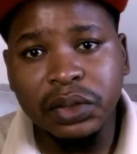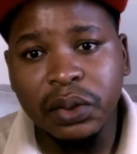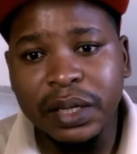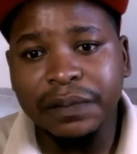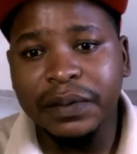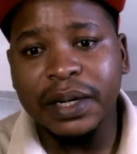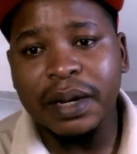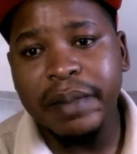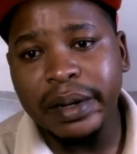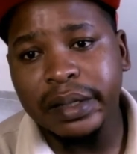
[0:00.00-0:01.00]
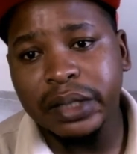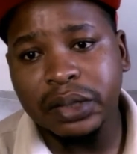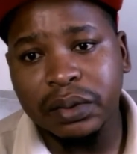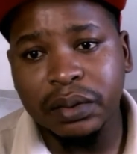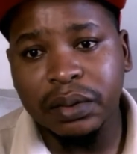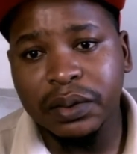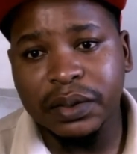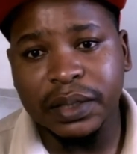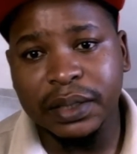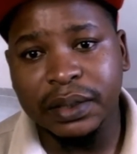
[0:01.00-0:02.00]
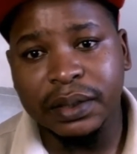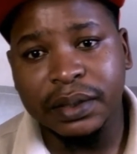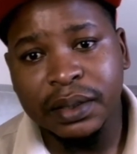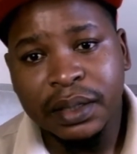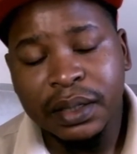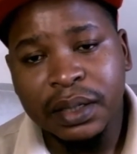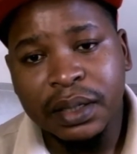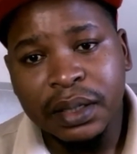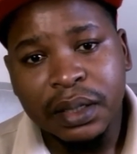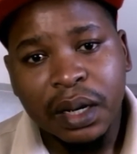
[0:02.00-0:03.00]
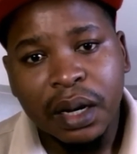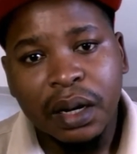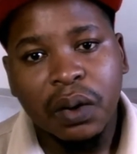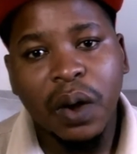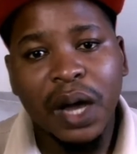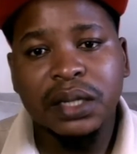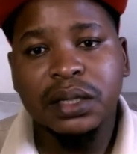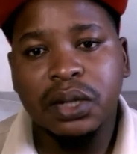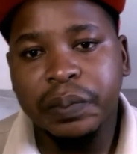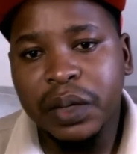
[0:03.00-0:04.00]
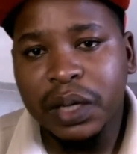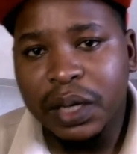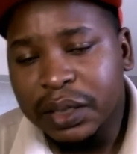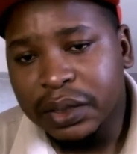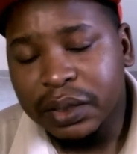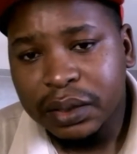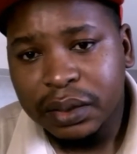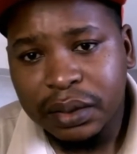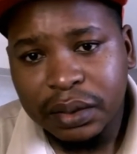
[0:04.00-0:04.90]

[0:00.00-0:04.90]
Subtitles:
So if they can manage to do those things, what is stopping us